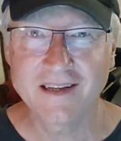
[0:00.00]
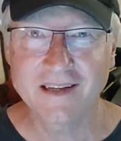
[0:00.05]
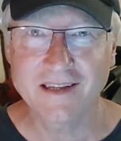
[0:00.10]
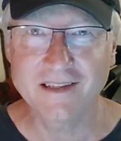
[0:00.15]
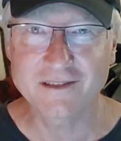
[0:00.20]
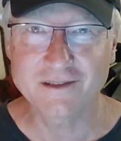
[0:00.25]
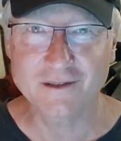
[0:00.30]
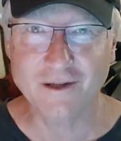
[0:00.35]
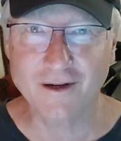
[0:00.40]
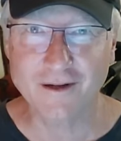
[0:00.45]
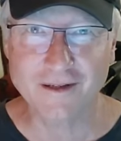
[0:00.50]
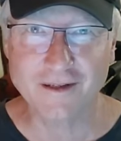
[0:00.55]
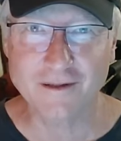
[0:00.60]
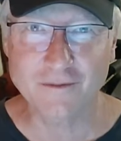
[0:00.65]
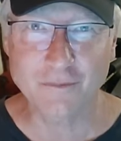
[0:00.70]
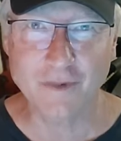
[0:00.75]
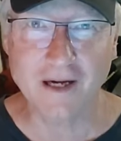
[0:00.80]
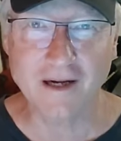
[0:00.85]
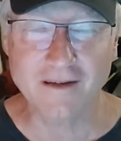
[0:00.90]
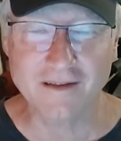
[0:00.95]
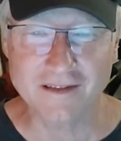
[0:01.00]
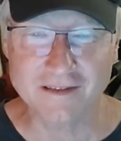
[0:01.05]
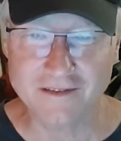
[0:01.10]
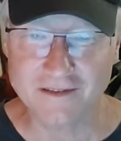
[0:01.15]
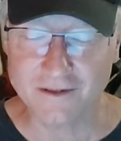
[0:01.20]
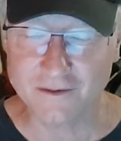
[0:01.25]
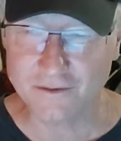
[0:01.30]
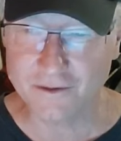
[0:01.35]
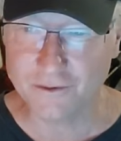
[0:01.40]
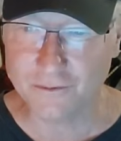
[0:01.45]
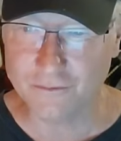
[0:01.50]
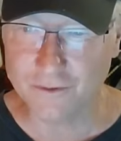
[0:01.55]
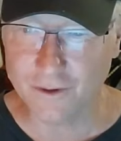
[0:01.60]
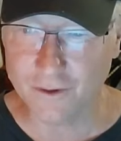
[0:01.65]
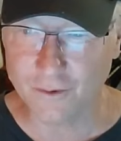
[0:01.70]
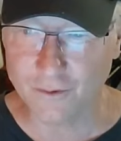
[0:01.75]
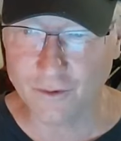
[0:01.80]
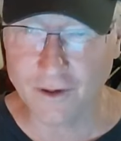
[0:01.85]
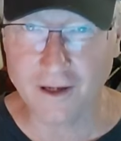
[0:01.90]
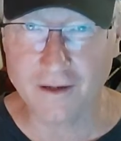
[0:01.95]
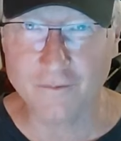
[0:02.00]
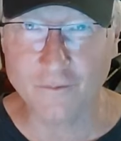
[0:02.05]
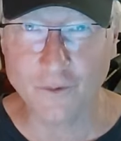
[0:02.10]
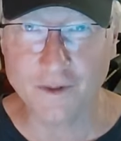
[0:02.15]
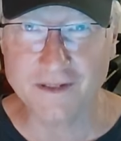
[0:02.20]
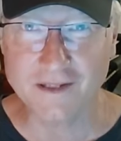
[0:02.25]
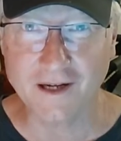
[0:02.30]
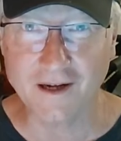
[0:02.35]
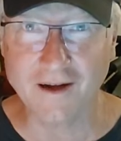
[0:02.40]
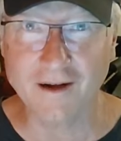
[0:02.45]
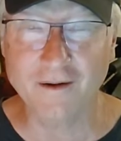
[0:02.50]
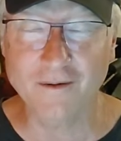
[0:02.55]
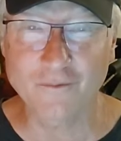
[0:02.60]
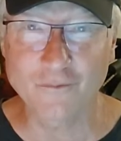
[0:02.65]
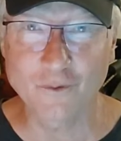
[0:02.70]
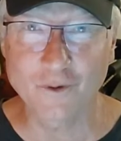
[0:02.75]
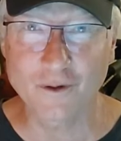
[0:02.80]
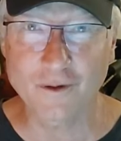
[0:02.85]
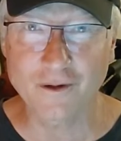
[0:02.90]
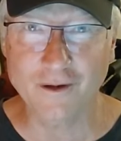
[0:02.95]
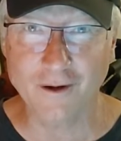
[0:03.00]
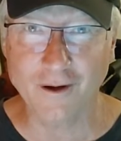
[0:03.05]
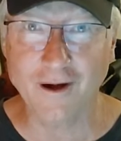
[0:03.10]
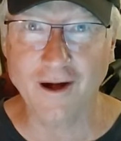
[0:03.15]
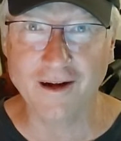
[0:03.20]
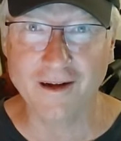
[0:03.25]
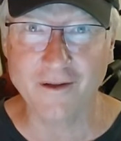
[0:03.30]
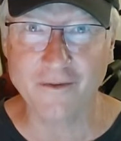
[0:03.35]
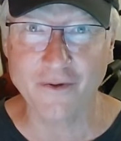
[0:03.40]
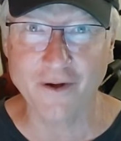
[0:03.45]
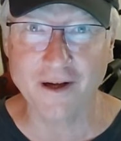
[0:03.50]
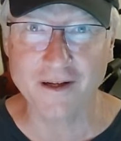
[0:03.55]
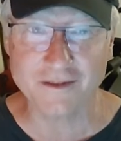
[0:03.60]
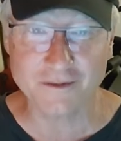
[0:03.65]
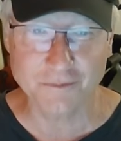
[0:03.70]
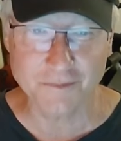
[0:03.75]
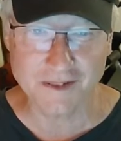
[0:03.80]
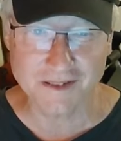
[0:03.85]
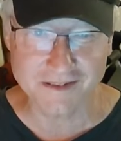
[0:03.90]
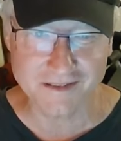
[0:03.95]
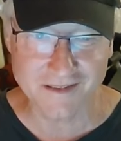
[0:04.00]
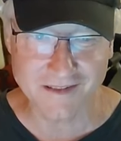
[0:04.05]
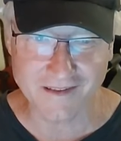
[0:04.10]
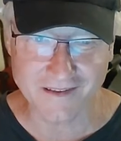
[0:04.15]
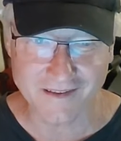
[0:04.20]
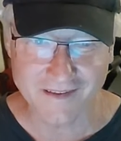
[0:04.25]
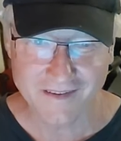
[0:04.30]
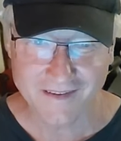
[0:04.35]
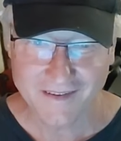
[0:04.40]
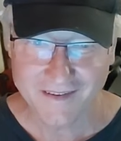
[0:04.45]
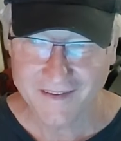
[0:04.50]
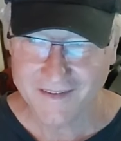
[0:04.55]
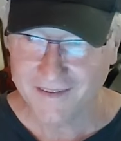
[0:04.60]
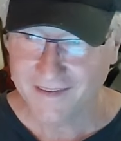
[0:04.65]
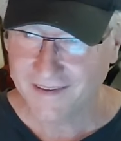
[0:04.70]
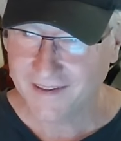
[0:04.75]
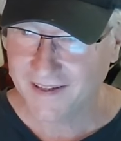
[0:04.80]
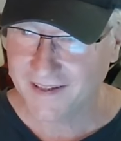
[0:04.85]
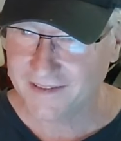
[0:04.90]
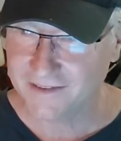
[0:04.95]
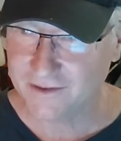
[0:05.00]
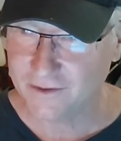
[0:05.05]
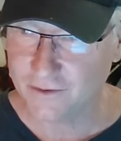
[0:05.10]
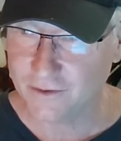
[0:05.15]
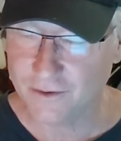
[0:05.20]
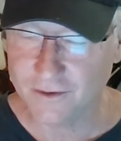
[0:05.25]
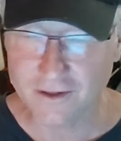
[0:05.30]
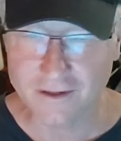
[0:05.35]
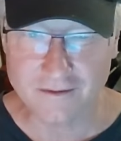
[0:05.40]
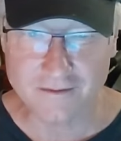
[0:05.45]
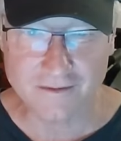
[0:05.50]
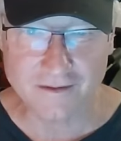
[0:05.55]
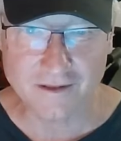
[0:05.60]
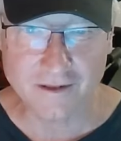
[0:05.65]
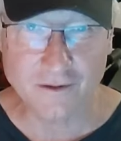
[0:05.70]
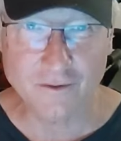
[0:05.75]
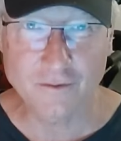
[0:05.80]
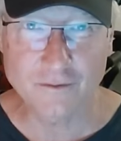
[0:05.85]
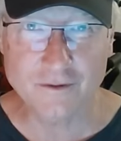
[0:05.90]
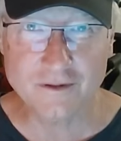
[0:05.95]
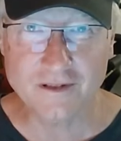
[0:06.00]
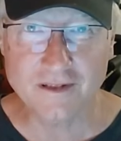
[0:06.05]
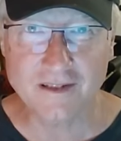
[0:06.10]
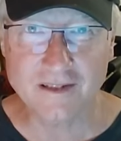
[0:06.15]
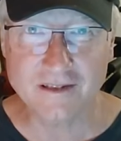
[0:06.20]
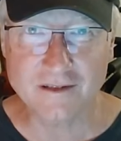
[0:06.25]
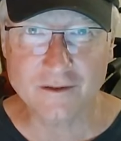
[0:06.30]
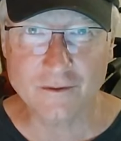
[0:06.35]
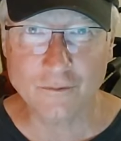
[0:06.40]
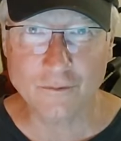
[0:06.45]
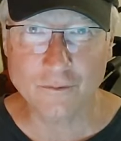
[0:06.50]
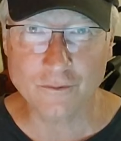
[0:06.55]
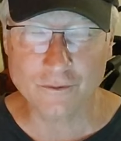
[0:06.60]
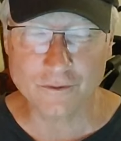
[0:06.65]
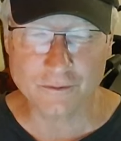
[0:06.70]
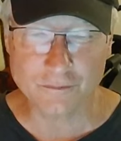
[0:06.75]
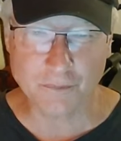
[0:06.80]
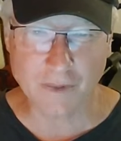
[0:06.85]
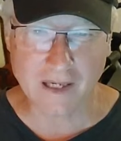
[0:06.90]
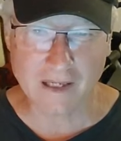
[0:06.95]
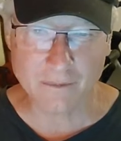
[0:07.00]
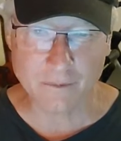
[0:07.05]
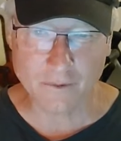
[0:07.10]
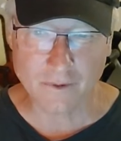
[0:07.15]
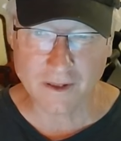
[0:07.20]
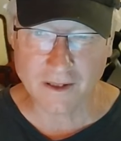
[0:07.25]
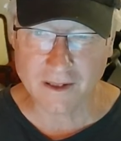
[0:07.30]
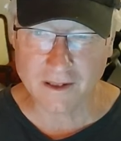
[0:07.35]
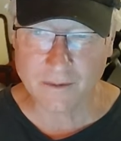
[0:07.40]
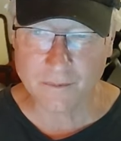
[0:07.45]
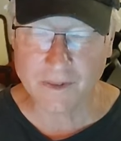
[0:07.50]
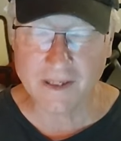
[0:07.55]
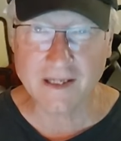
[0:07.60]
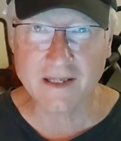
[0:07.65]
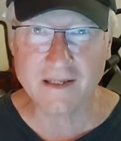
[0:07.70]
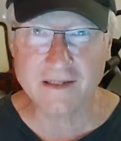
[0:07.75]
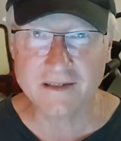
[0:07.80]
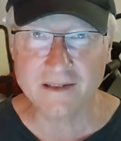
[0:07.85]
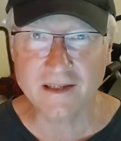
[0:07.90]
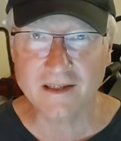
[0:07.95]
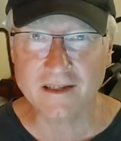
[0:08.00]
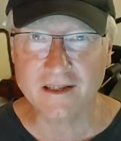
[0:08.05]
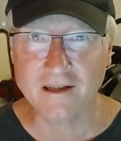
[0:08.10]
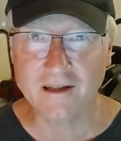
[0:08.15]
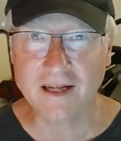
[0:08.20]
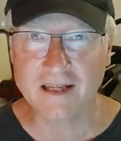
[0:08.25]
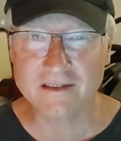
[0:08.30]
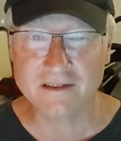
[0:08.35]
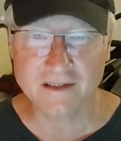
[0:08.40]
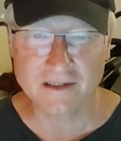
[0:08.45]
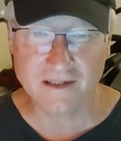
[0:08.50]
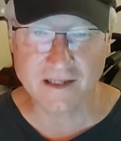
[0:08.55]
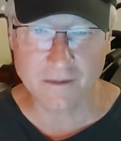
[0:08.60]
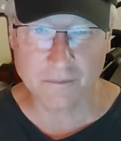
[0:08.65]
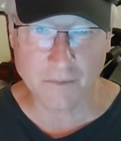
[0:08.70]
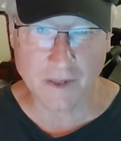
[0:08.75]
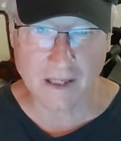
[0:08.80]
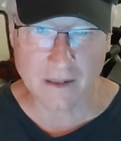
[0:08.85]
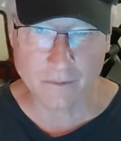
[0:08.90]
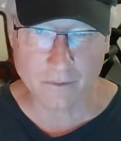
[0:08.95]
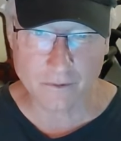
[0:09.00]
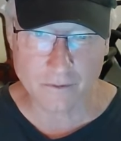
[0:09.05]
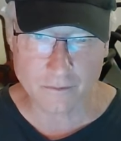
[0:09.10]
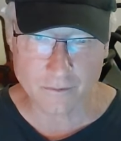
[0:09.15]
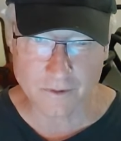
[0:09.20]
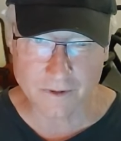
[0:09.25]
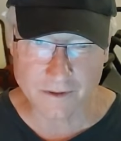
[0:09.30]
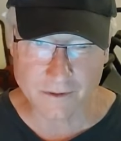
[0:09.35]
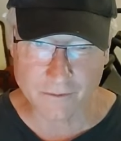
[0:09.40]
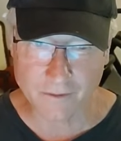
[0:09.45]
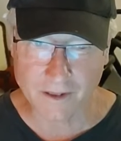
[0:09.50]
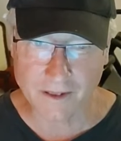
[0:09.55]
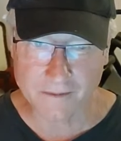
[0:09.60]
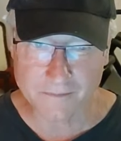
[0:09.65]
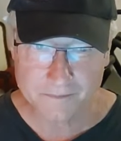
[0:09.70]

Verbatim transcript: he's talking about until you know what the word agathos means. And so you can use these tools. Bible Hub and uh, Classic Net Bible are really great.